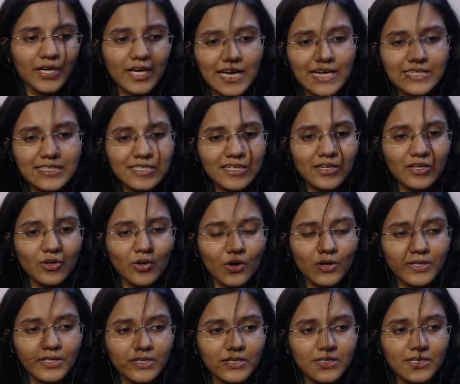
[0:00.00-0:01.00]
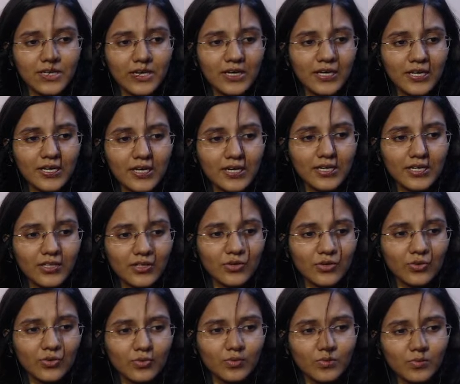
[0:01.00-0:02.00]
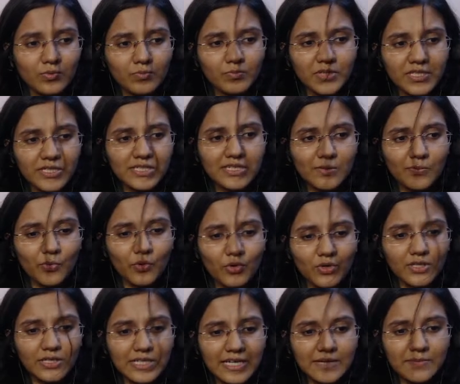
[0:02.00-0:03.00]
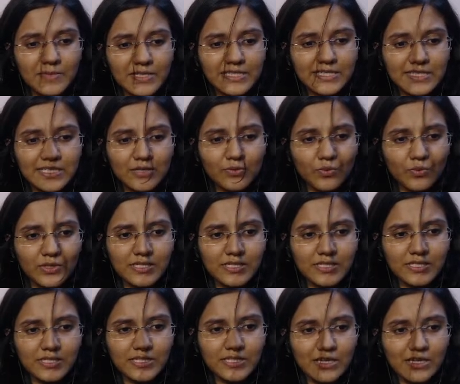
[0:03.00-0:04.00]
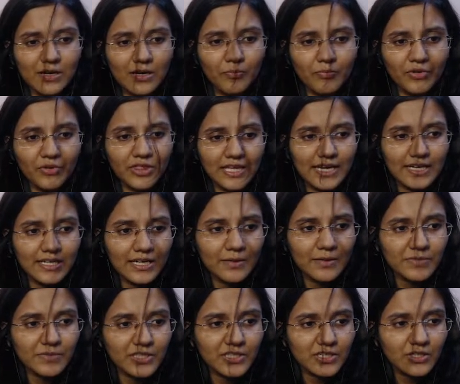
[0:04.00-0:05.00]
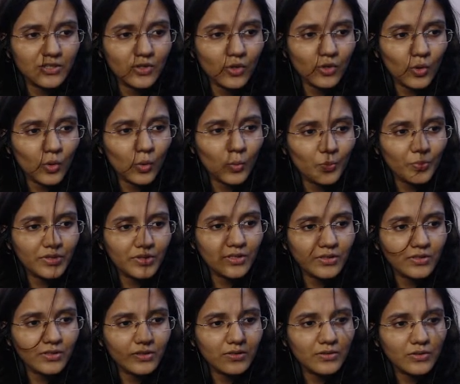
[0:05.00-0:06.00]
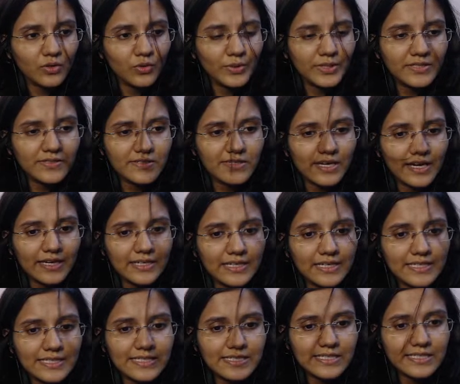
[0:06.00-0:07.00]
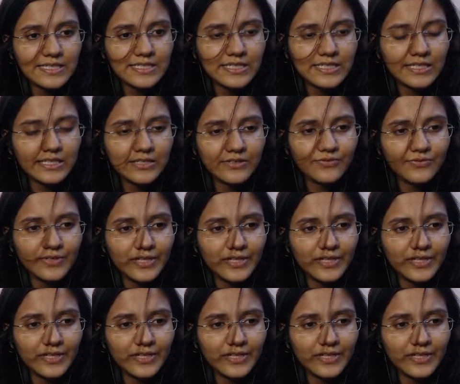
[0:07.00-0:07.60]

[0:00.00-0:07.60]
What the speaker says: has not been supported. Let me see what's up with that. I'm gonna open the quiz and let's see if